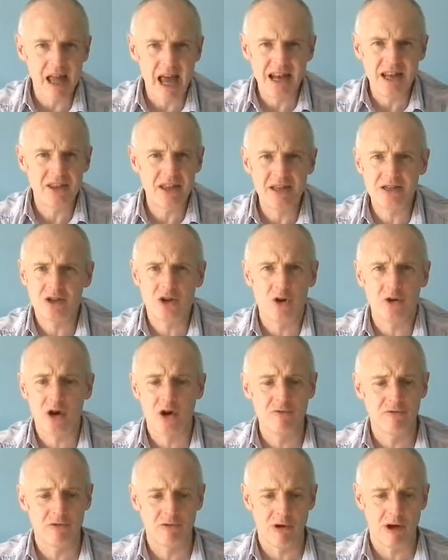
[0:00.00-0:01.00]
anything's gone
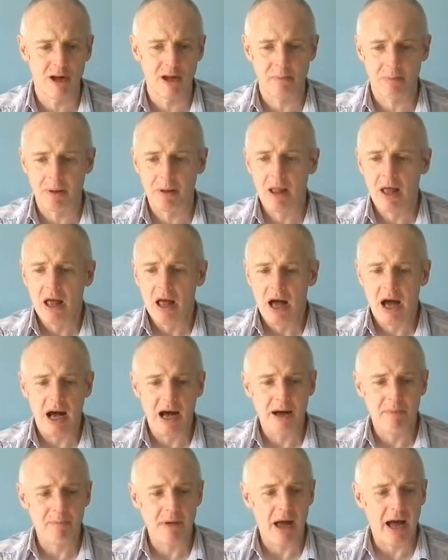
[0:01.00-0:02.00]
overripe.
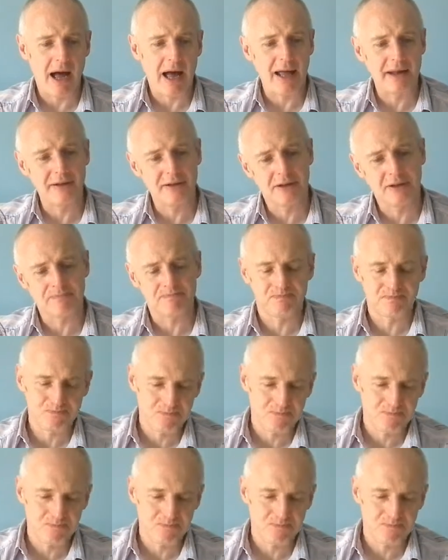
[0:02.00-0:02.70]
I'd